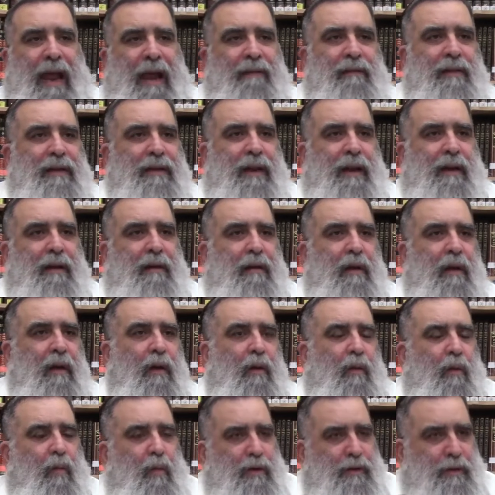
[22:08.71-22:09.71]
everything
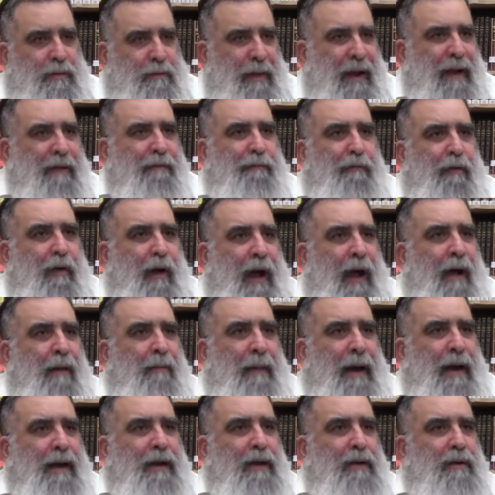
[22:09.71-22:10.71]
was meant for our
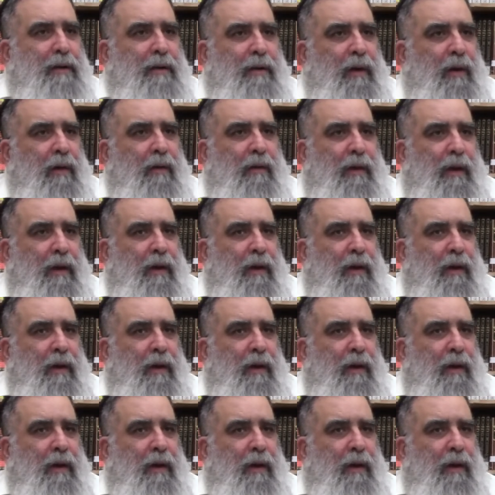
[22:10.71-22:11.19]
body to do.